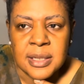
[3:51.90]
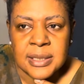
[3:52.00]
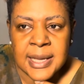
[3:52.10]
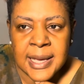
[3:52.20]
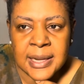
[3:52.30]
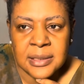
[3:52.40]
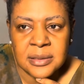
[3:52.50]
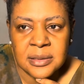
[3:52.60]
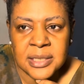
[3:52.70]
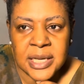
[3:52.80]

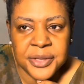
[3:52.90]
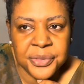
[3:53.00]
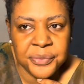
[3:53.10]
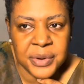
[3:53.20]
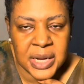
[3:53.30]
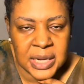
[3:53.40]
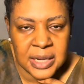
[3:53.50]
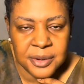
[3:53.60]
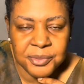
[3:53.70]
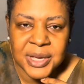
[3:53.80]
then day
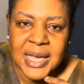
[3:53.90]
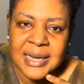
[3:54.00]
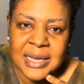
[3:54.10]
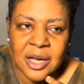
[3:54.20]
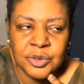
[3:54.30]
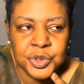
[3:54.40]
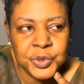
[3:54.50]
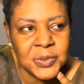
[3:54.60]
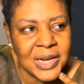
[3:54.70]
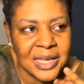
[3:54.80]
three we can now
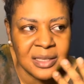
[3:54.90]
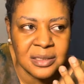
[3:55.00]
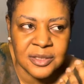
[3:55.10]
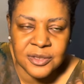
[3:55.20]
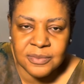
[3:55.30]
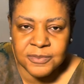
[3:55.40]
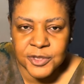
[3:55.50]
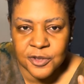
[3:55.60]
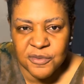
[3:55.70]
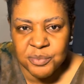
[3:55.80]
do like
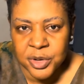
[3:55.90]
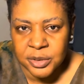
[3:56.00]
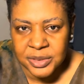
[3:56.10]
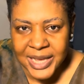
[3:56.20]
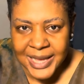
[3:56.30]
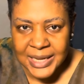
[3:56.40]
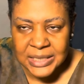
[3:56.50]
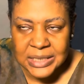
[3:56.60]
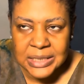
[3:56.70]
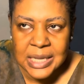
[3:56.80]
soft boiled
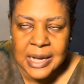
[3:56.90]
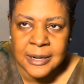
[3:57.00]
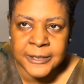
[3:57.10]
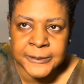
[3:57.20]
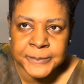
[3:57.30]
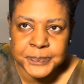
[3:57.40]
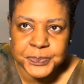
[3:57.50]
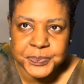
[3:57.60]
eggs um,